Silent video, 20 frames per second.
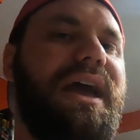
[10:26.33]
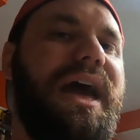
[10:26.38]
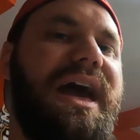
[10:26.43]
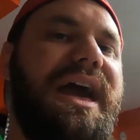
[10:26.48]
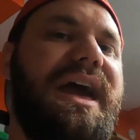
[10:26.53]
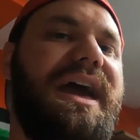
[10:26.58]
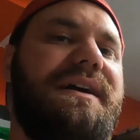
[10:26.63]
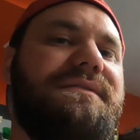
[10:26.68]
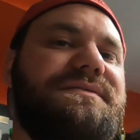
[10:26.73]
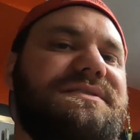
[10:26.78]
I
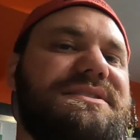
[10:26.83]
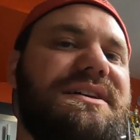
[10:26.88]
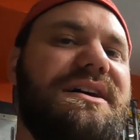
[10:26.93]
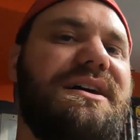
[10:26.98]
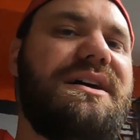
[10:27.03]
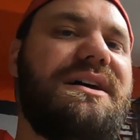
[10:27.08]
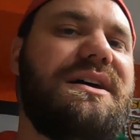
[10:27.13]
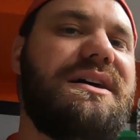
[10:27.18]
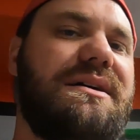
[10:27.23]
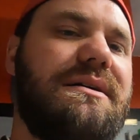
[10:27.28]
have
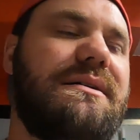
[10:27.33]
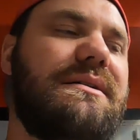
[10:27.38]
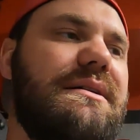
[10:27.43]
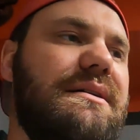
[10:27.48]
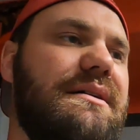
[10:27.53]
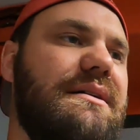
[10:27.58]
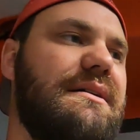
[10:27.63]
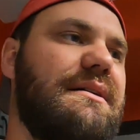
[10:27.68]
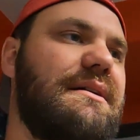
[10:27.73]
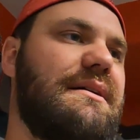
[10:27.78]

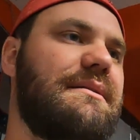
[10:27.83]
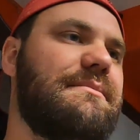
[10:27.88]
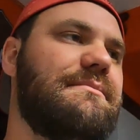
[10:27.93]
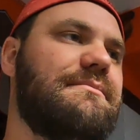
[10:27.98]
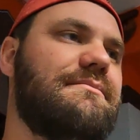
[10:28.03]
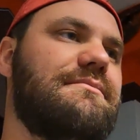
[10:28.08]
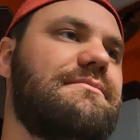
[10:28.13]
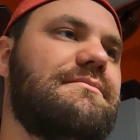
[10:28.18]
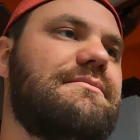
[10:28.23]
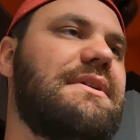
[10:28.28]

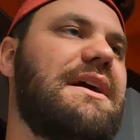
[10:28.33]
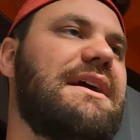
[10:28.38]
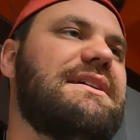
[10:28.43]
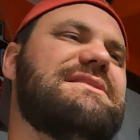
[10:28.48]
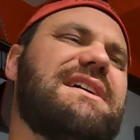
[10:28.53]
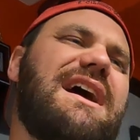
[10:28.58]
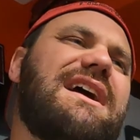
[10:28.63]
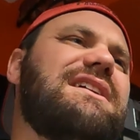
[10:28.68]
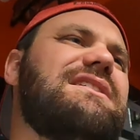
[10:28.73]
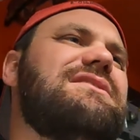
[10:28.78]
some
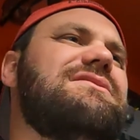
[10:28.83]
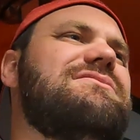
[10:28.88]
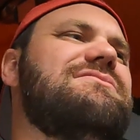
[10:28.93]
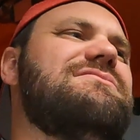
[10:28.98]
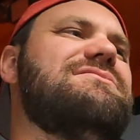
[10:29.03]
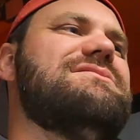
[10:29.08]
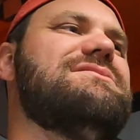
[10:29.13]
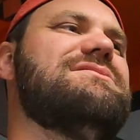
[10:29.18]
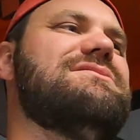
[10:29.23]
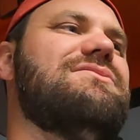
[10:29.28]
exciting
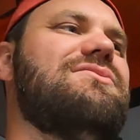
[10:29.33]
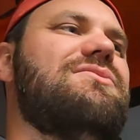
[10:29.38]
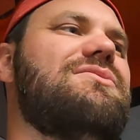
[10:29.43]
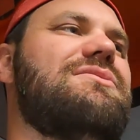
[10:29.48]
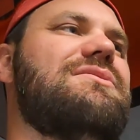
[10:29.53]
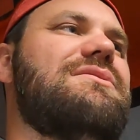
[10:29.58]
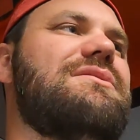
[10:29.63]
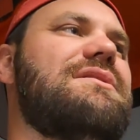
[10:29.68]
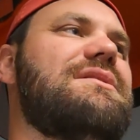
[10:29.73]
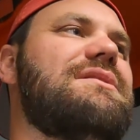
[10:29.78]
news
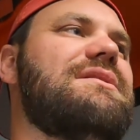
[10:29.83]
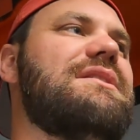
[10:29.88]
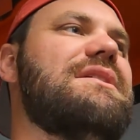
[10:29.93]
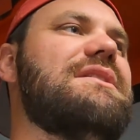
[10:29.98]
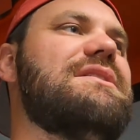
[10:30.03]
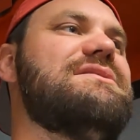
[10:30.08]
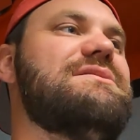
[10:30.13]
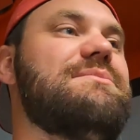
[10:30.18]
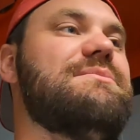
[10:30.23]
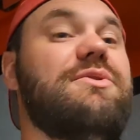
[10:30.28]
or
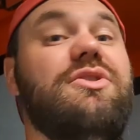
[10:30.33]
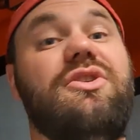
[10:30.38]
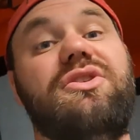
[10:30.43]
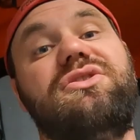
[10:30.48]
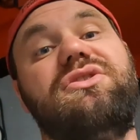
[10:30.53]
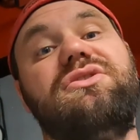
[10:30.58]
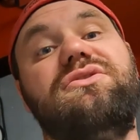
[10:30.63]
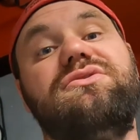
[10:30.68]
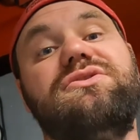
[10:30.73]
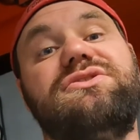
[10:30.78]
some good
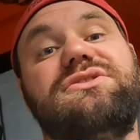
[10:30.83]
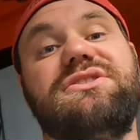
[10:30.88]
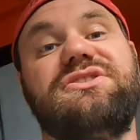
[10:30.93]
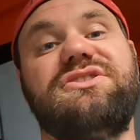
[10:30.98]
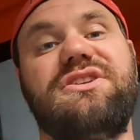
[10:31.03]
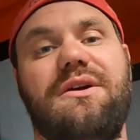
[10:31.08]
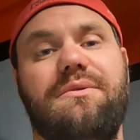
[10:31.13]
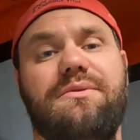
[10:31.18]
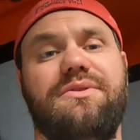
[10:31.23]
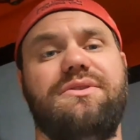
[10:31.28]
news to
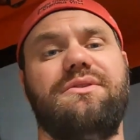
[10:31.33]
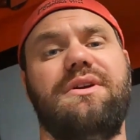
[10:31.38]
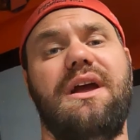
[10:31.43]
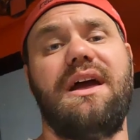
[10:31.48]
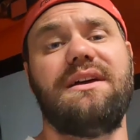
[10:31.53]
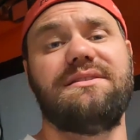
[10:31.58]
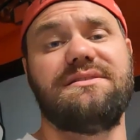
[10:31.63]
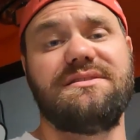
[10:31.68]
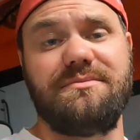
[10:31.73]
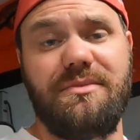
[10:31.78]
share with you
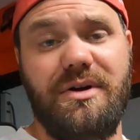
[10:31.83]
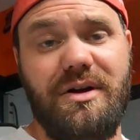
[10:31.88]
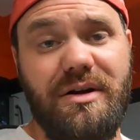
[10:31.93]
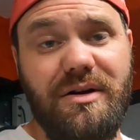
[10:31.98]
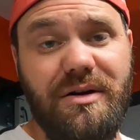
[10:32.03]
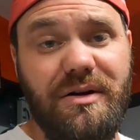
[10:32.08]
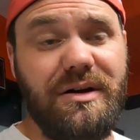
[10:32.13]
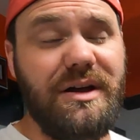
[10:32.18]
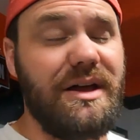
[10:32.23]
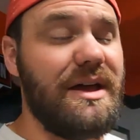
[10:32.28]
guys
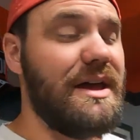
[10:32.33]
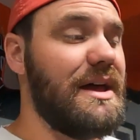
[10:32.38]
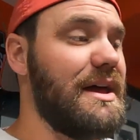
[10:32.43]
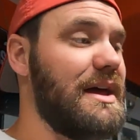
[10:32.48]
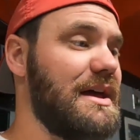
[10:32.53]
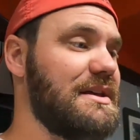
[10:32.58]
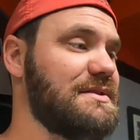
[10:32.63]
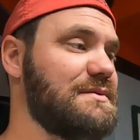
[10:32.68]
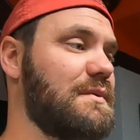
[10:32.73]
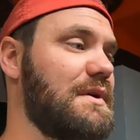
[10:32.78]
tomorrow
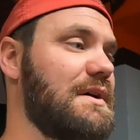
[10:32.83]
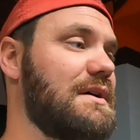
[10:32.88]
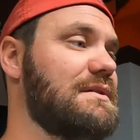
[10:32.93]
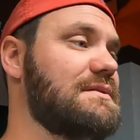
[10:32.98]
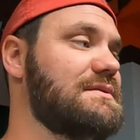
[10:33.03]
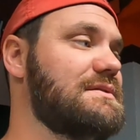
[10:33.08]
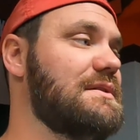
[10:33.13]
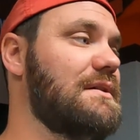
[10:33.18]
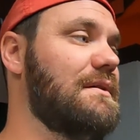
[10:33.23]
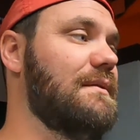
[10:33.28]
as well.
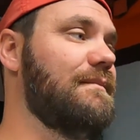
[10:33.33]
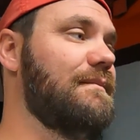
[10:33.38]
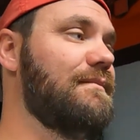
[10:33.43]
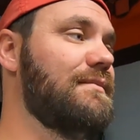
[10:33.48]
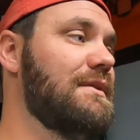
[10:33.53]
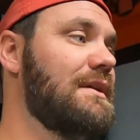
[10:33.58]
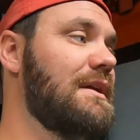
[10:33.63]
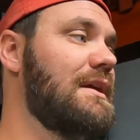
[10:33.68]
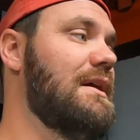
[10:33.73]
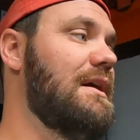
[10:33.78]
So
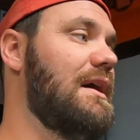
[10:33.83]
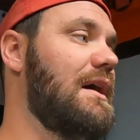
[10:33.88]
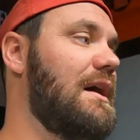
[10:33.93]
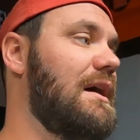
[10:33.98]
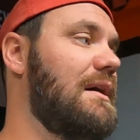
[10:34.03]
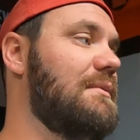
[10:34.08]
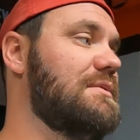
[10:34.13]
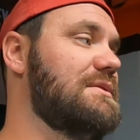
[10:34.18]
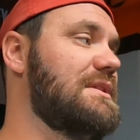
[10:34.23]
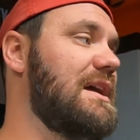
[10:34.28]

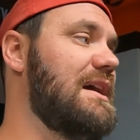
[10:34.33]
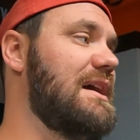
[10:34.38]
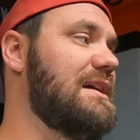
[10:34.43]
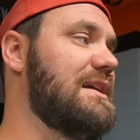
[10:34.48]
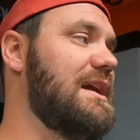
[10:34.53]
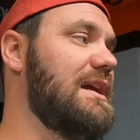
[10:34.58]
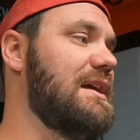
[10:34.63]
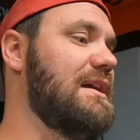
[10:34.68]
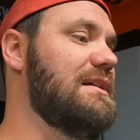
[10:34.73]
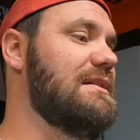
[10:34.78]
with that
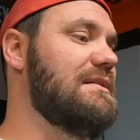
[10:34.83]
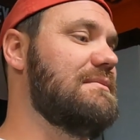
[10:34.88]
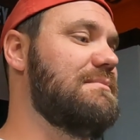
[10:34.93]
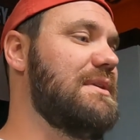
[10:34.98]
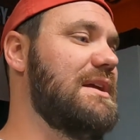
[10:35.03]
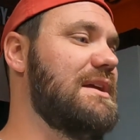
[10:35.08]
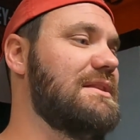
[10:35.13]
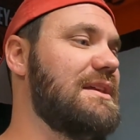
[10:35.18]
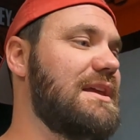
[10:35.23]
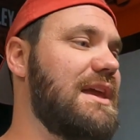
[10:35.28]

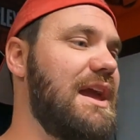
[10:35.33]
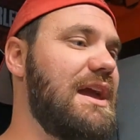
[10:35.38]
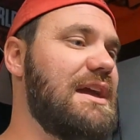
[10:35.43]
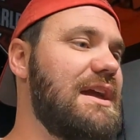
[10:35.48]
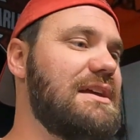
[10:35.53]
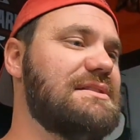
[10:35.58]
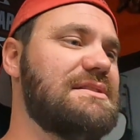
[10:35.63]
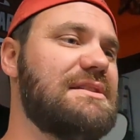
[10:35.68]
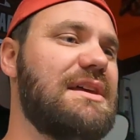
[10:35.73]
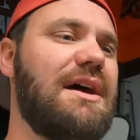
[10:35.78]
being the
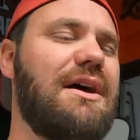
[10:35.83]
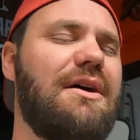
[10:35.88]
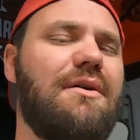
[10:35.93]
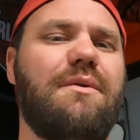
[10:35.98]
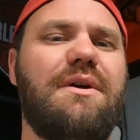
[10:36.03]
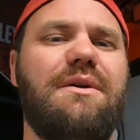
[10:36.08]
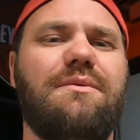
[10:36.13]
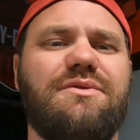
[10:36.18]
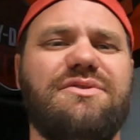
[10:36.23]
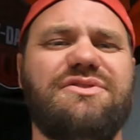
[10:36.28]
case,
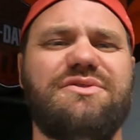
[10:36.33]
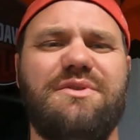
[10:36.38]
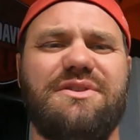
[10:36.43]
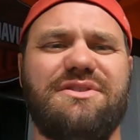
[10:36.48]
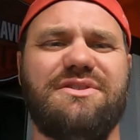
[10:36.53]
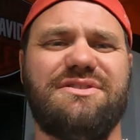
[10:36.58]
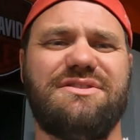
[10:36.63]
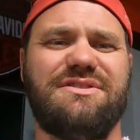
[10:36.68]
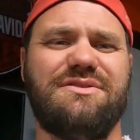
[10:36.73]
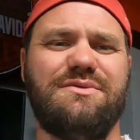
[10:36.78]
we will
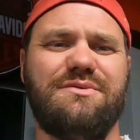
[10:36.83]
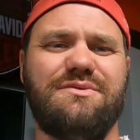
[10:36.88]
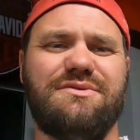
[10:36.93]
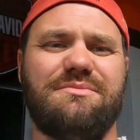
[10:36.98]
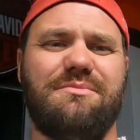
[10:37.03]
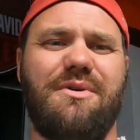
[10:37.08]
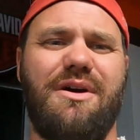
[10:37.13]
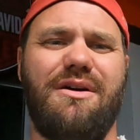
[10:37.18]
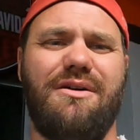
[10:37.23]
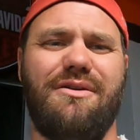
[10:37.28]
switch to
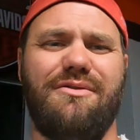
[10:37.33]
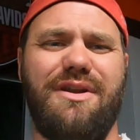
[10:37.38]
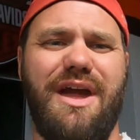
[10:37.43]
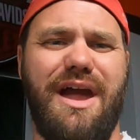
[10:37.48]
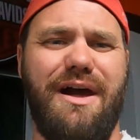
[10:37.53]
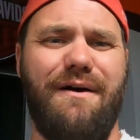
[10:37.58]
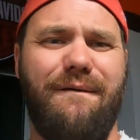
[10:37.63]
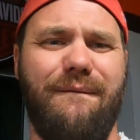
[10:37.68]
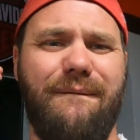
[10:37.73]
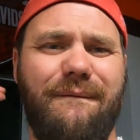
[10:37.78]
tomorrow
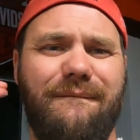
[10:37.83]
now.